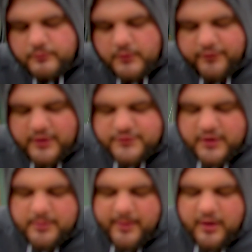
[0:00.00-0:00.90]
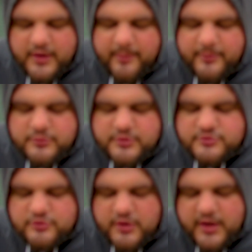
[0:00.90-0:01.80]
think I was fucking about? Camille does
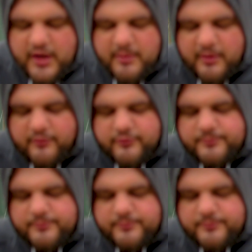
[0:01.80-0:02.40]
not care, bruv.